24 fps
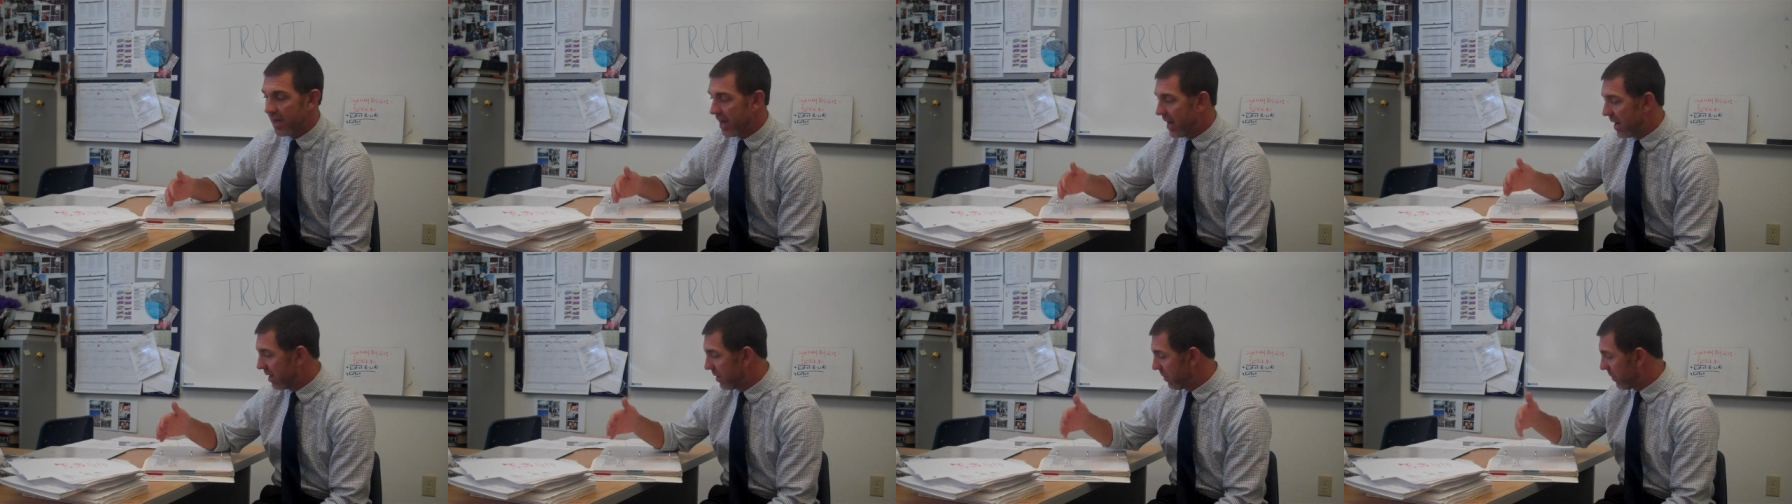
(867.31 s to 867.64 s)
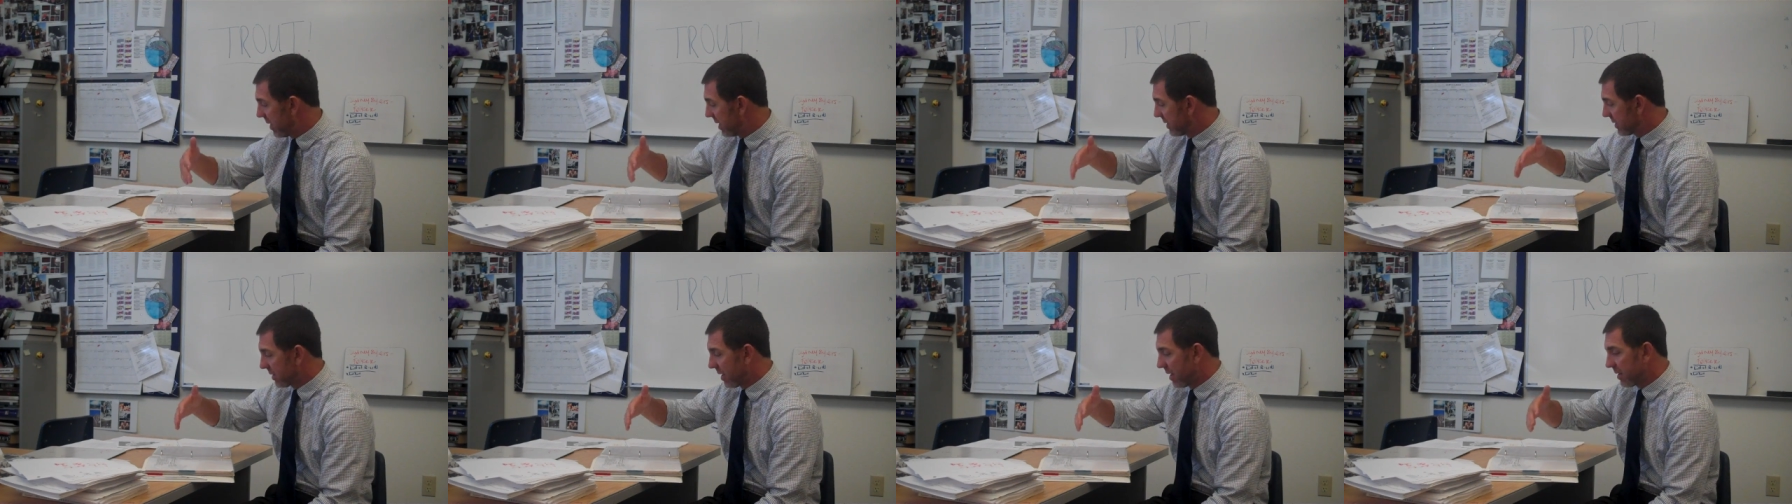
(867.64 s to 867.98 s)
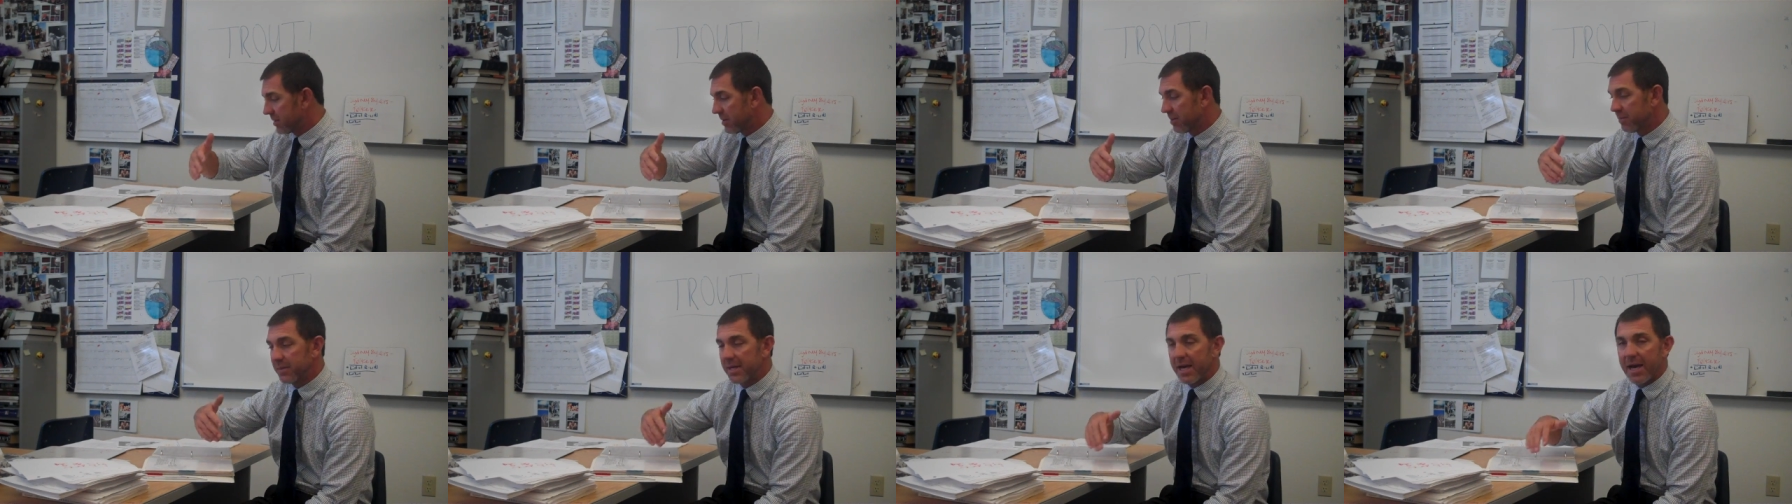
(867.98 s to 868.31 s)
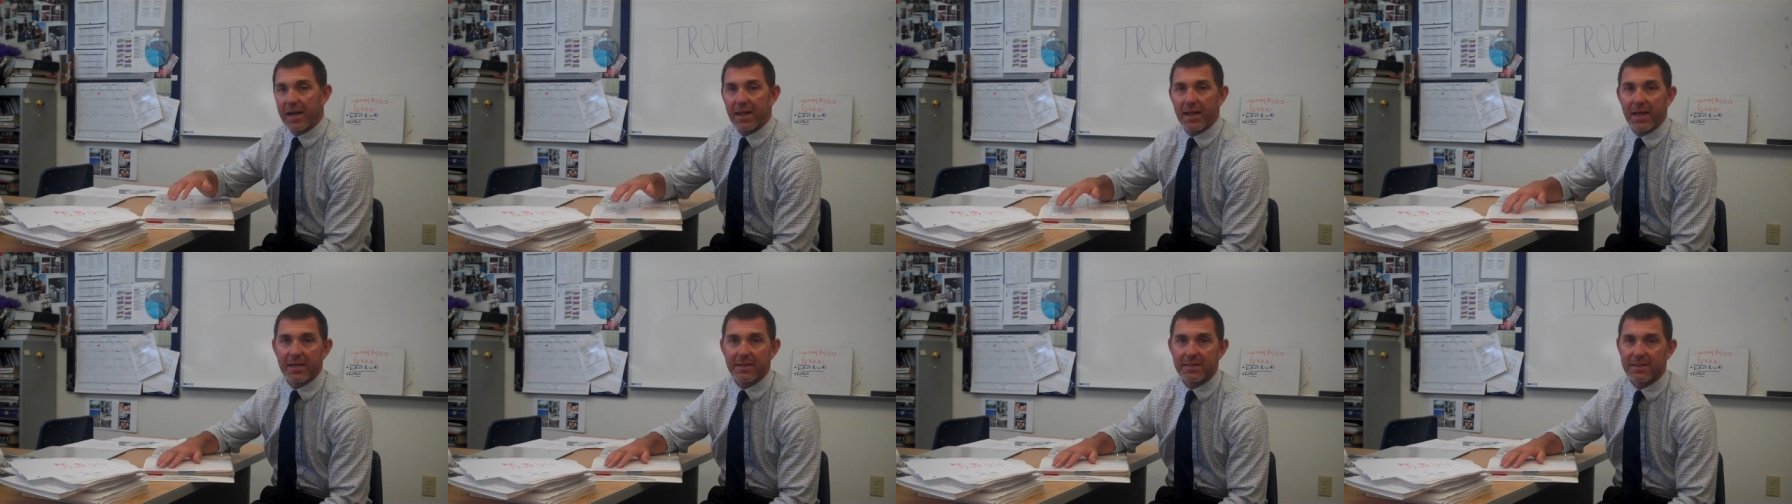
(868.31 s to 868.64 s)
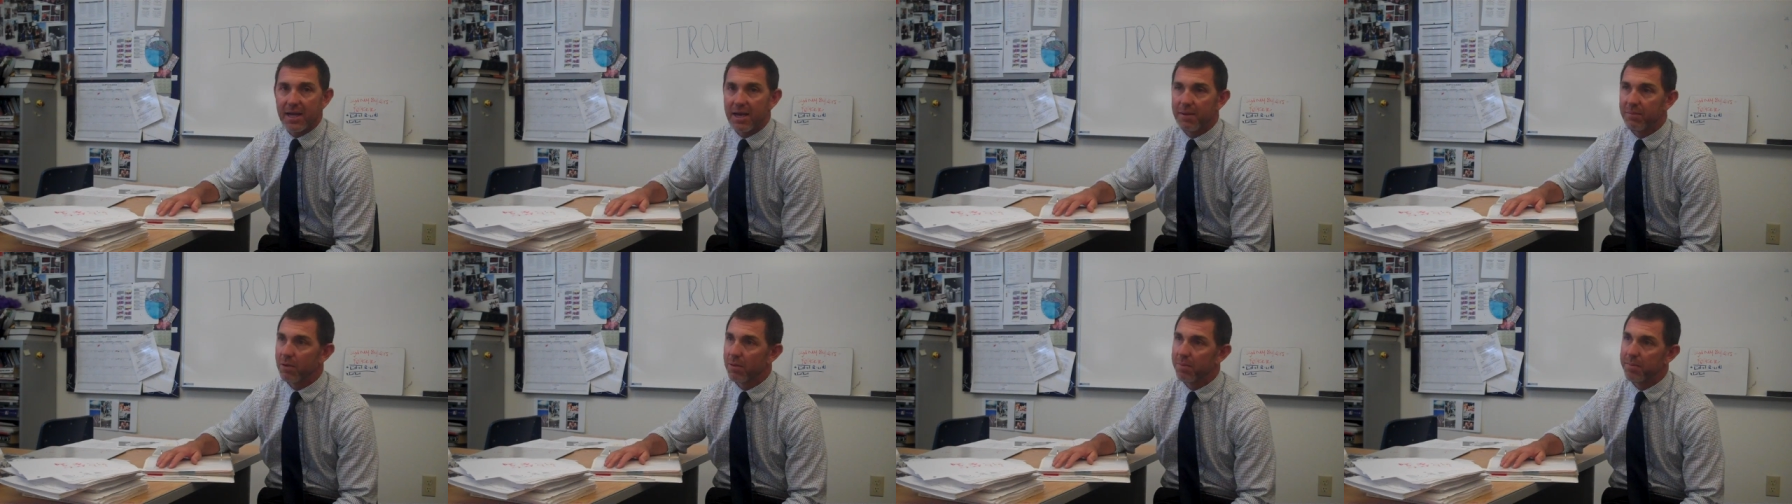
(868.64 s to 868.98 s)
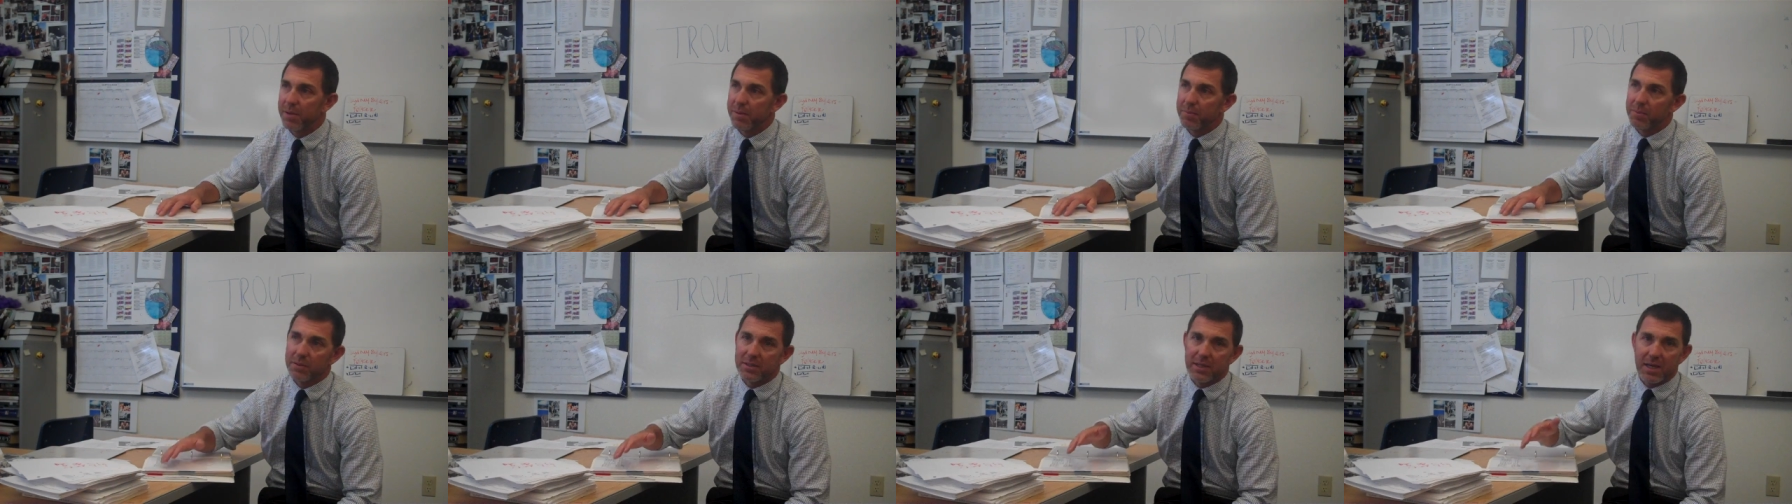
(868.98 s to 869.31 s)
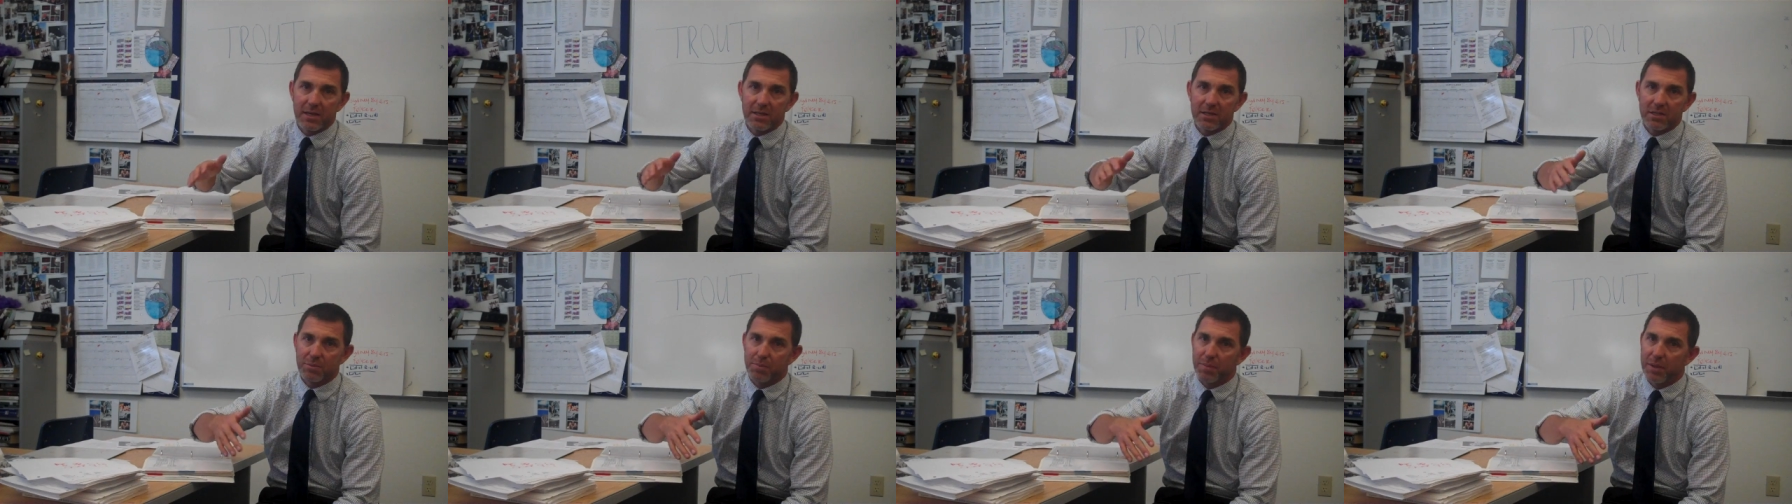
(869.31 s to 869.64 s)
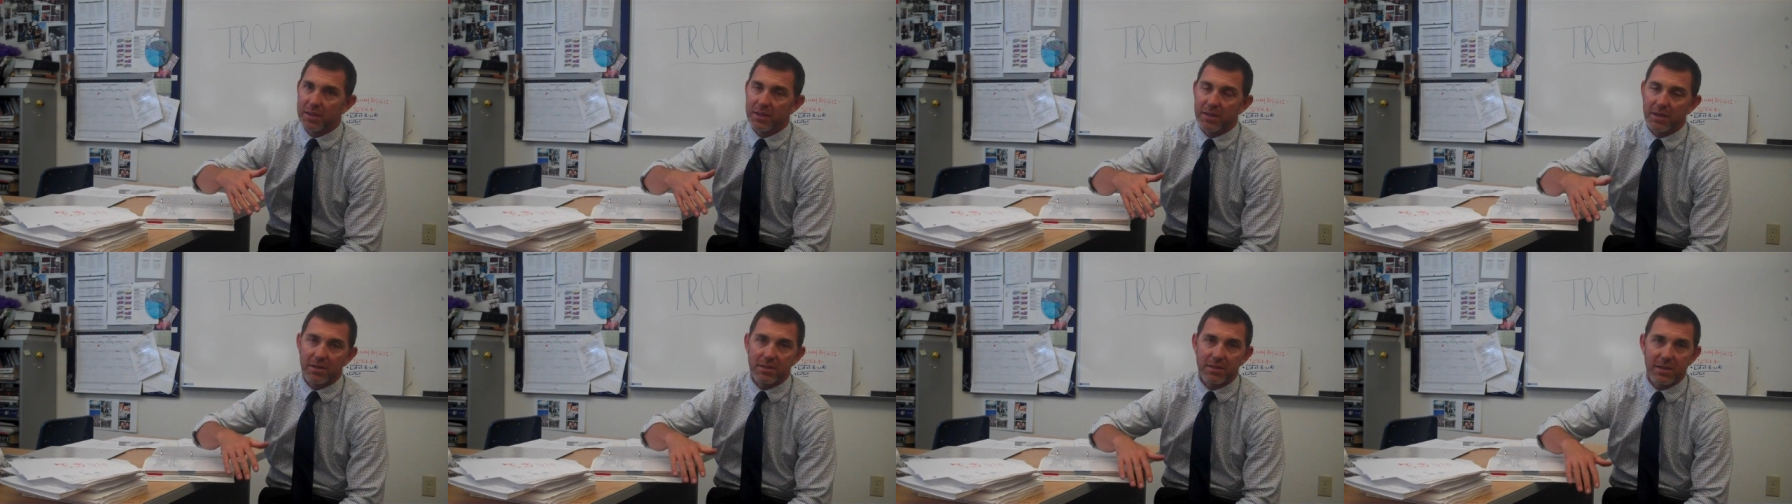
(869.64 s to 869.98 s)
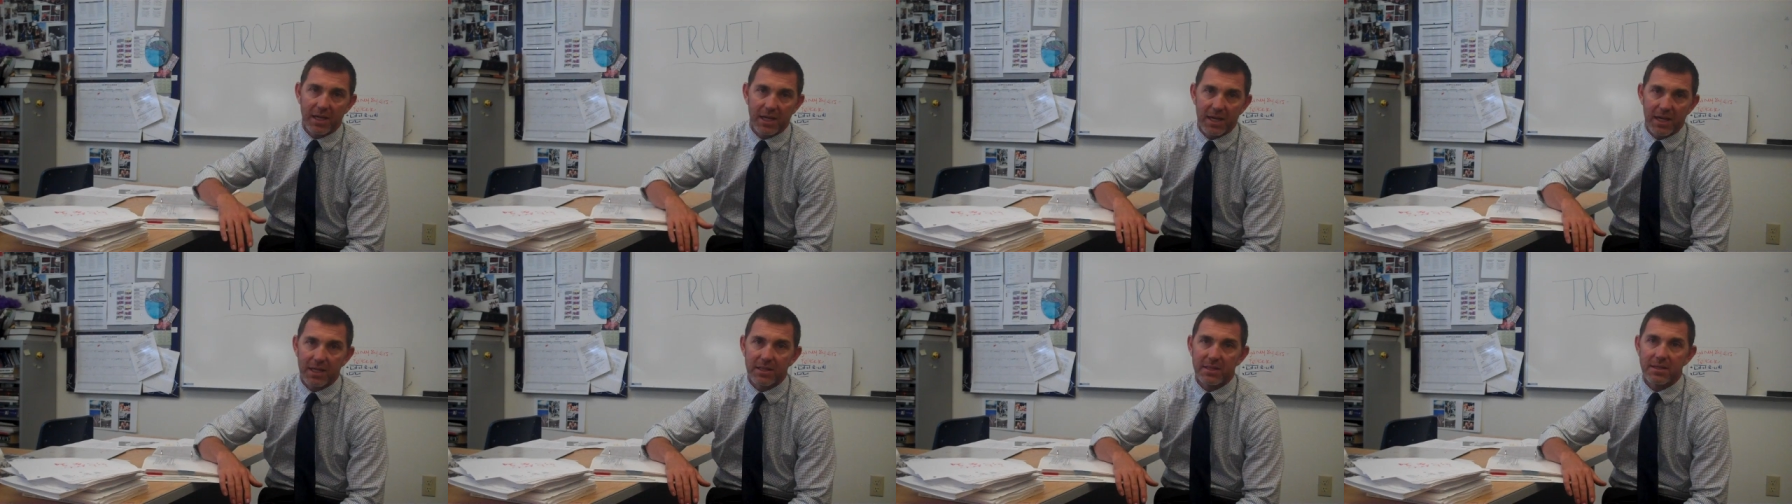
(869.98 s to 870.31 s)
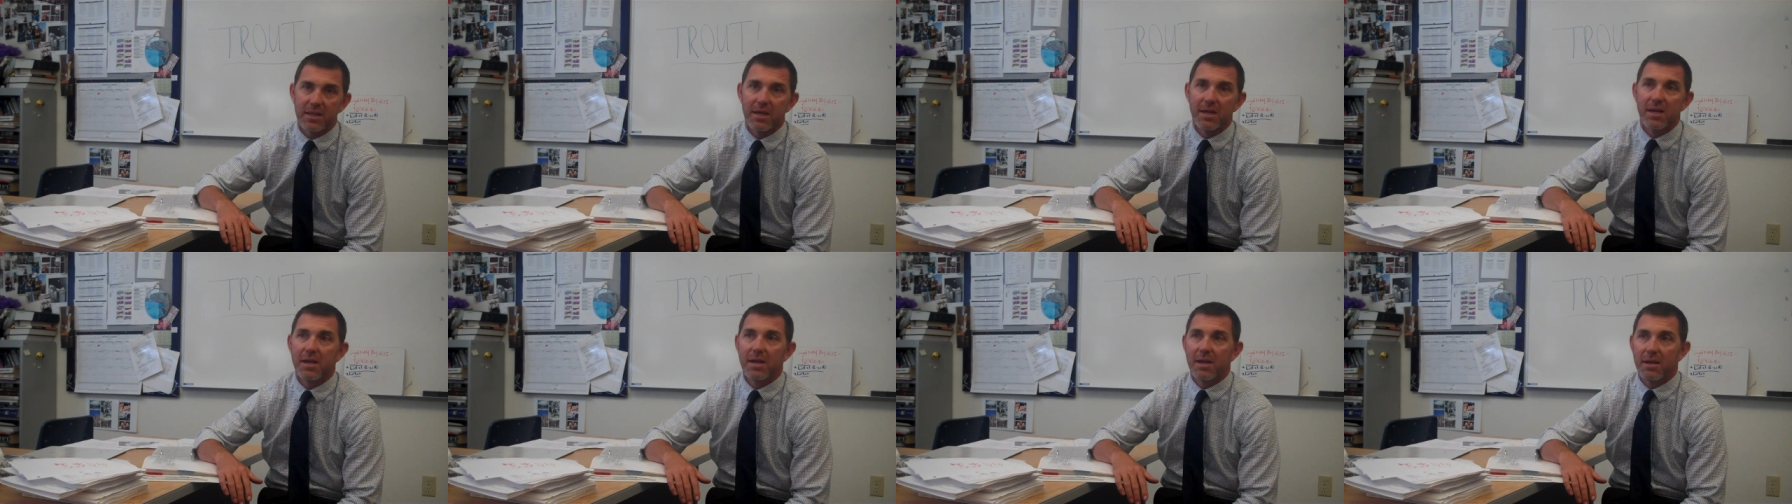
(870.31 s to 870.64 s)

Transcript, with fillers: I know we saw some data last time where people tend to split their tickets,